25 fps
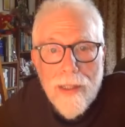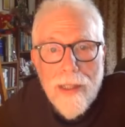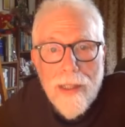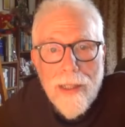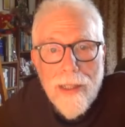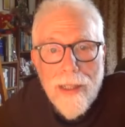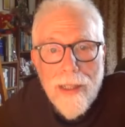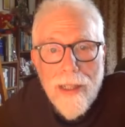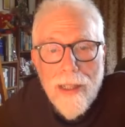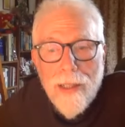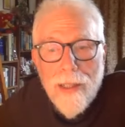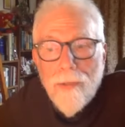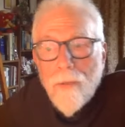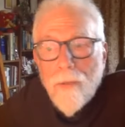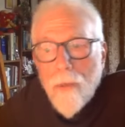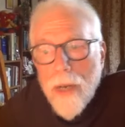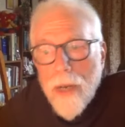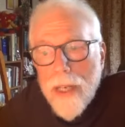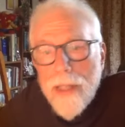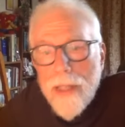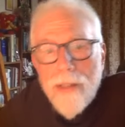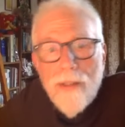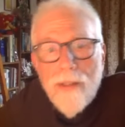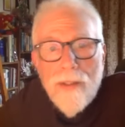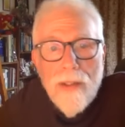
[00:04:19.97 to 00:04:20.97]
in
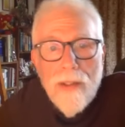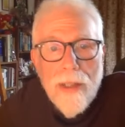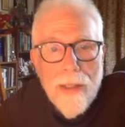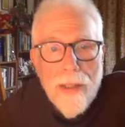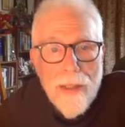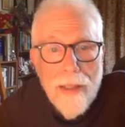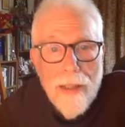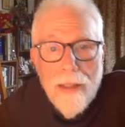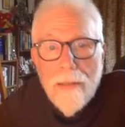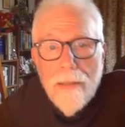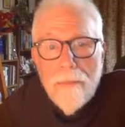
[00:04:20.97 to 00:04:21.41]
ways that